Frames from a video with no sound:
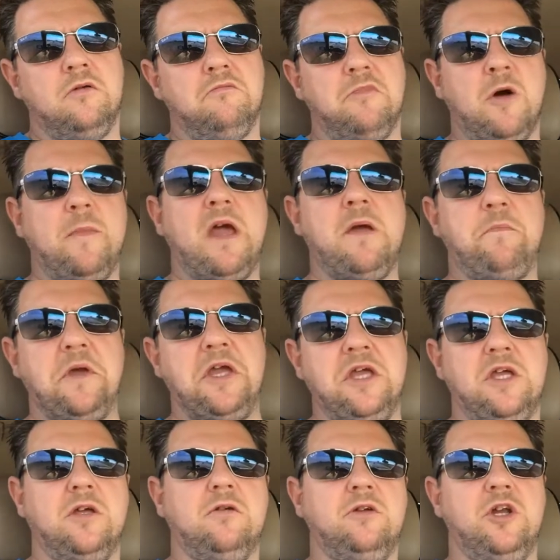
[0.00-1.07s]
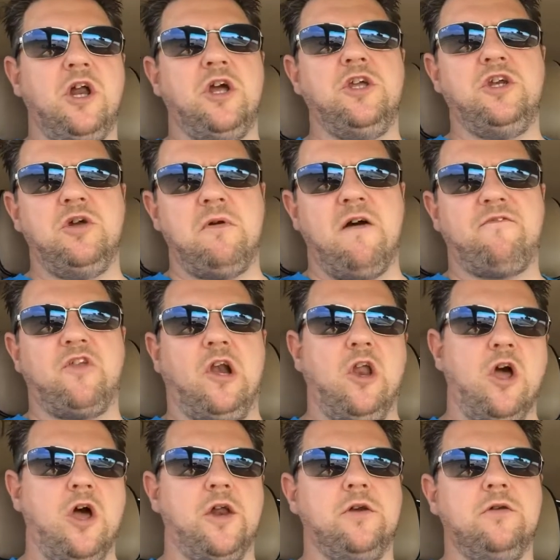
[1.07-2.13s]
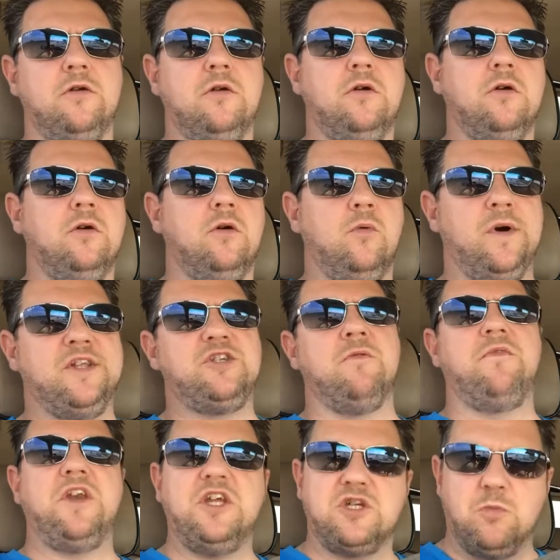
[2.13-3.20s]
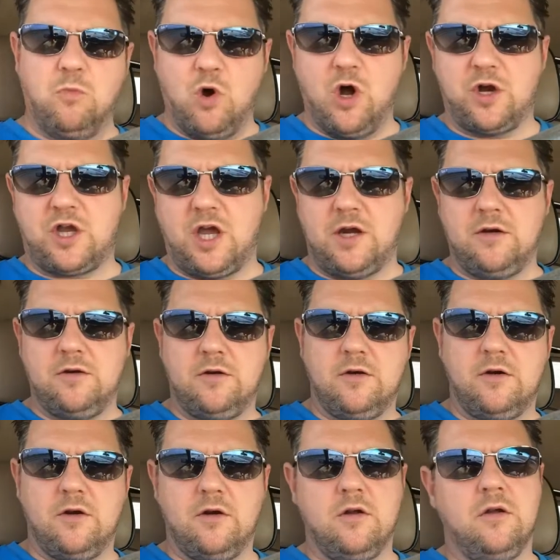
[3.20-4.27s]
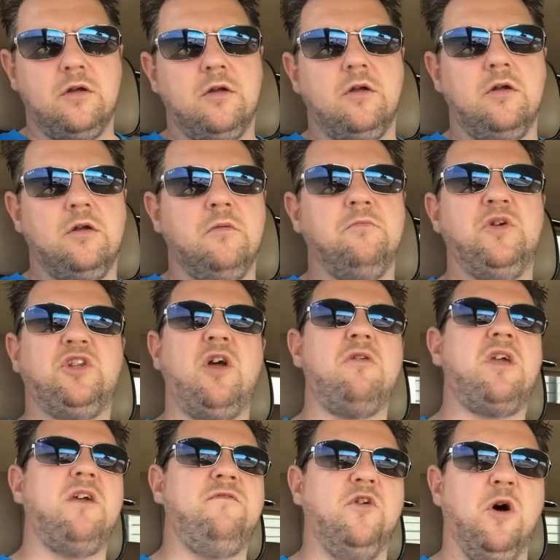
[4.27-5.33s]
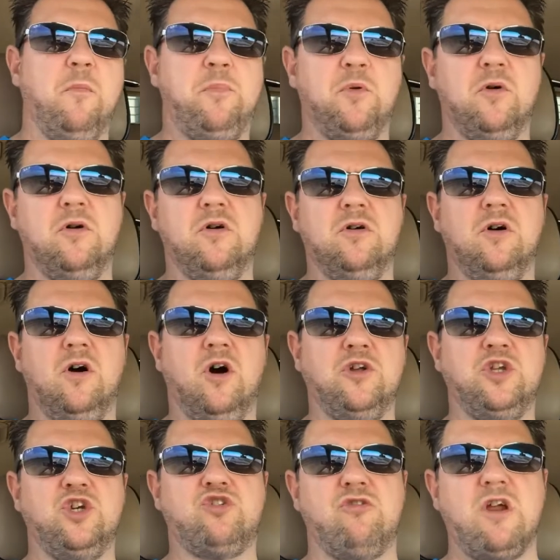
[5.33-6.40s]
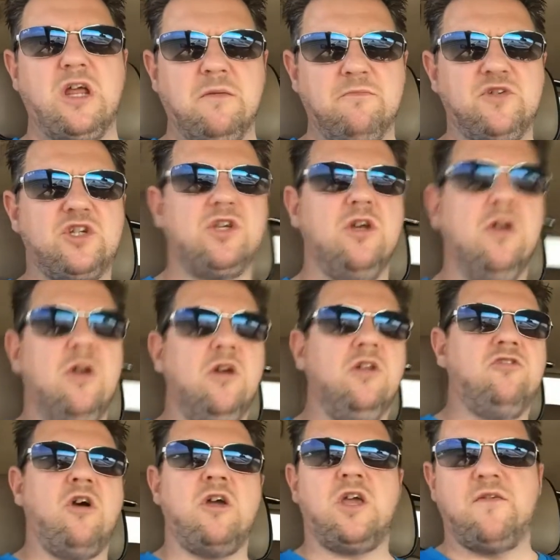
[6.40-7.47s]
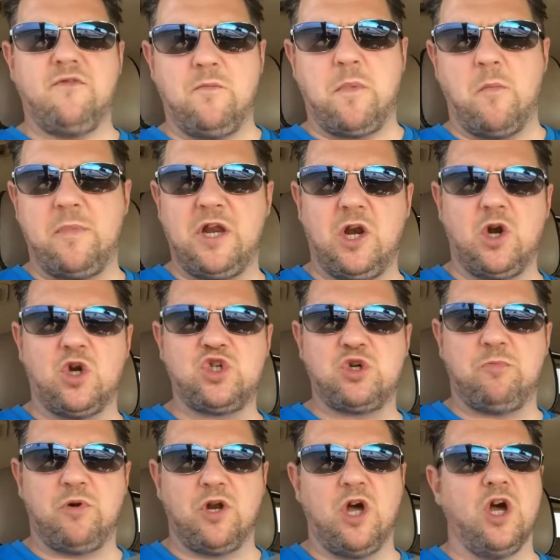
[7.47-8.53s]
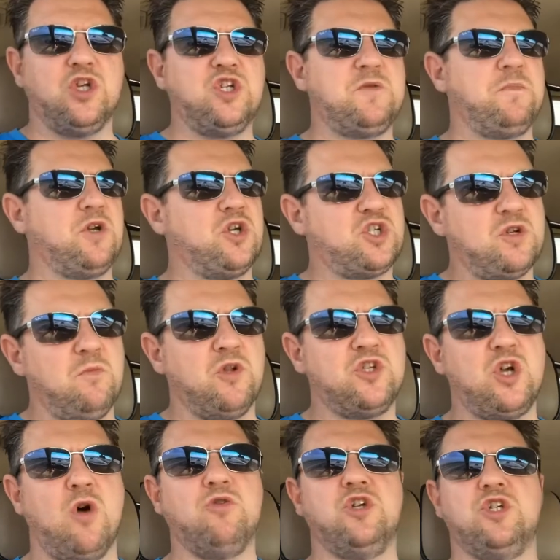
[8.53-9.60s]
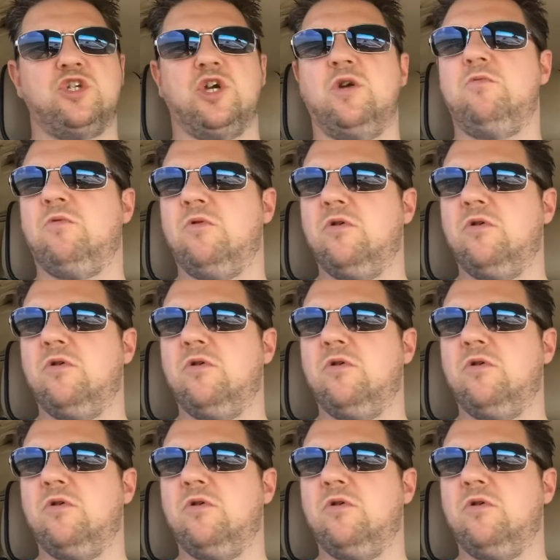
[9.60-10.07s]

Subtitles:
Well, maybe, you know, you do have to learn when something isn't working. But don't give up on your dreams. Don't give up on being an entrepreneur just because someone told you to.